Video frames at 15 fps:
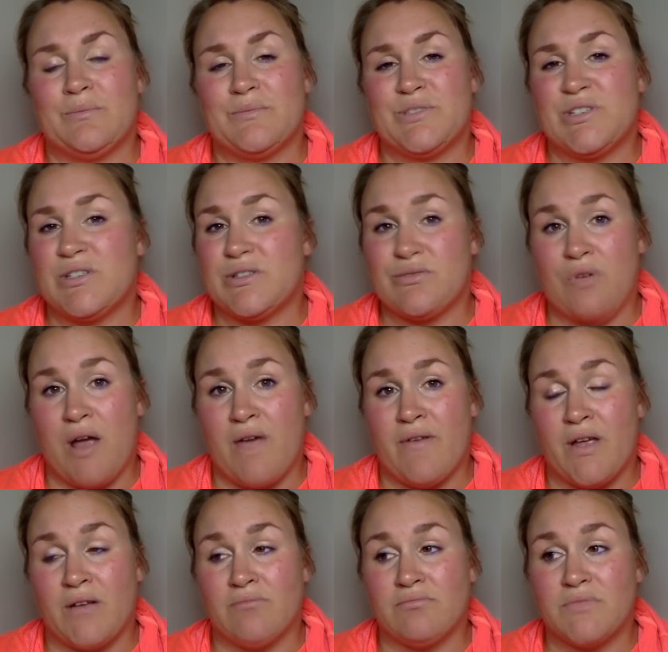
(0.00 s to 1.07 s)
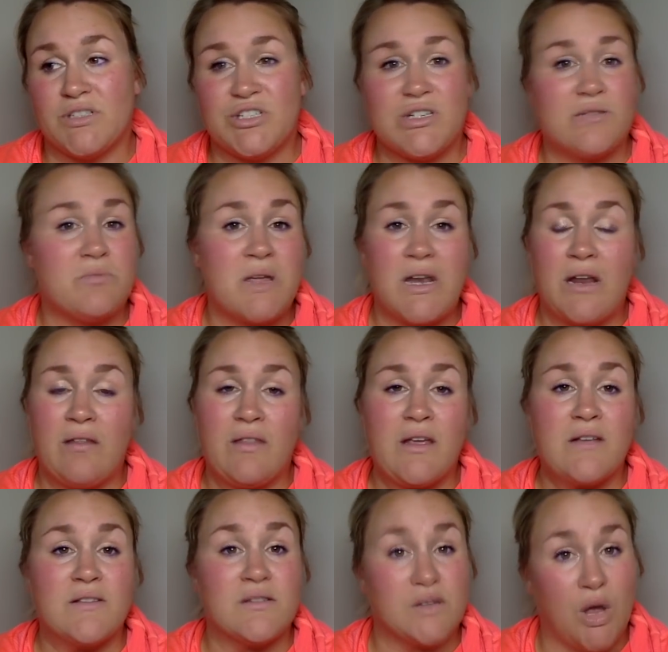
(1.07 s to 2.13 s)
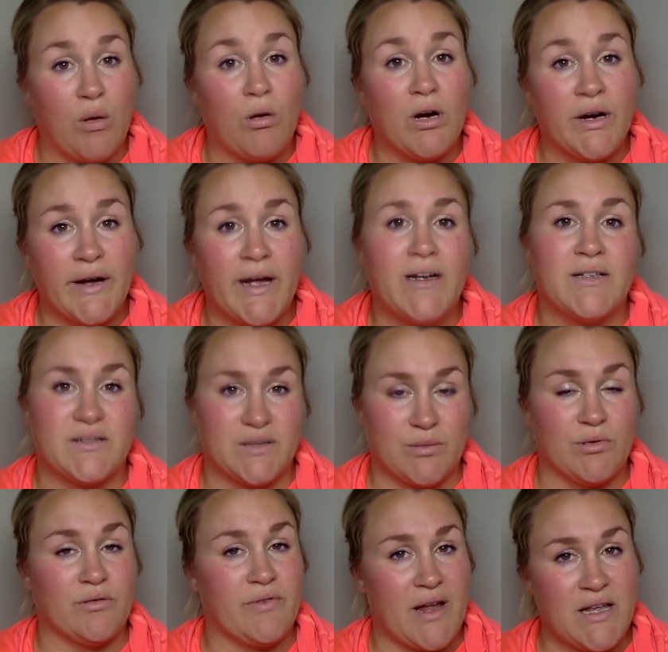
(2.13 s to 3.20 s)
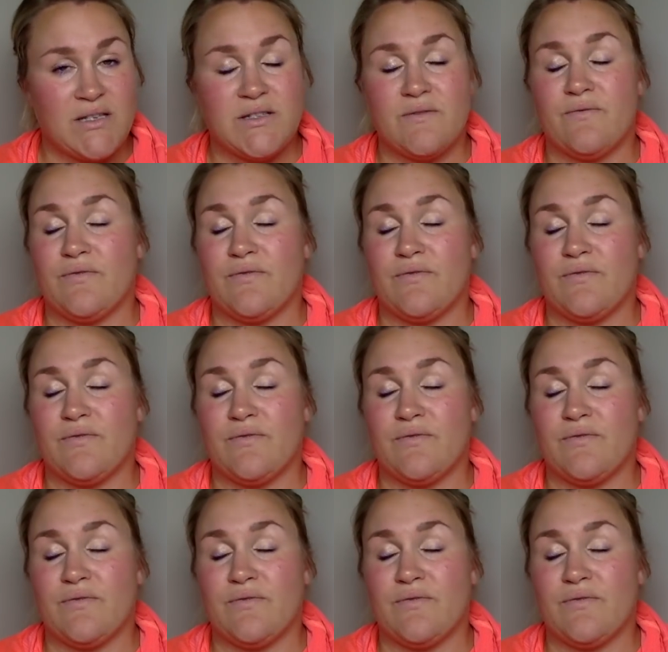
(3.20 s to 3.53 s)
She's thriving. She's meeting things slower, at a slower pace,